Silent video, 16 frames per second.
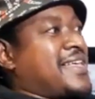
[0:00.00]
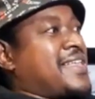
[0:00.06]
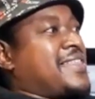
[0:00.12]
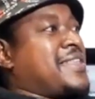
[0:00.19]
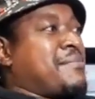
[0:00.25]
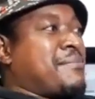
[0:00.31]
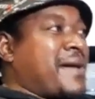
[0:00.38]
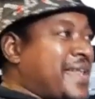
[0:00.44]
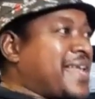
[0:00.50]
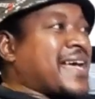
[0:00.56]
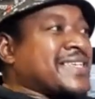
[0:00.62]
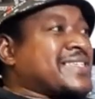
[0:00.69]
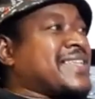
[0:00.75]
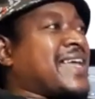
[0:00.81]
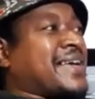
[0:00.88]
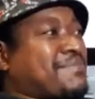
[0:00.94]
The man niggas is
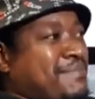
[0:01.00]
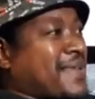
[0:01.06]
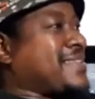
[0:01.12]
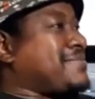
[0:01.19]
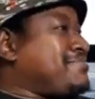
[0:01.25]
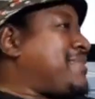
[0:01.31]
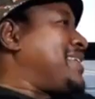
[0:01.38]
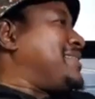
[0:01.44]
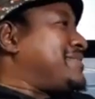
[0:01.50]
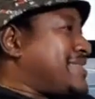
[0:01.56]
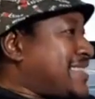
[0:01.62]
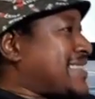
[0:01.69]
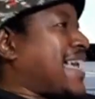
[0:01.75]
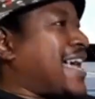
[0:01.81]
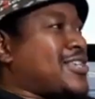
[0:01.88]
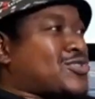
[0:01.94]
like, but man, this
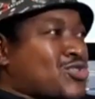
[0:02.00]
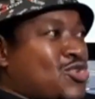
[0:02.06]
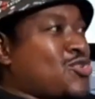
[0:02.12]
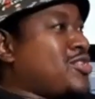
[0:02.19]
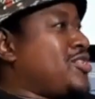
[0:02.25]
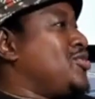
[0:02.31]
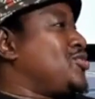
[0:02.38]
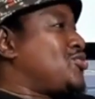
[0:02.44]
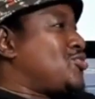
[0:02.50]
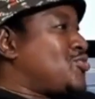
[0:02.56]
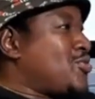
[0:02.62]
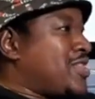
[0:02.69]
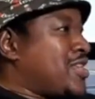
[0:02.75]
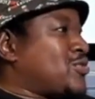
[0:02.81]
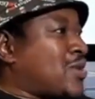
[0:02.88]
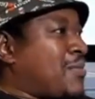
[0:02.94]
guy's good. He used to do
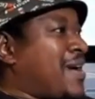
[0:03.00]
this.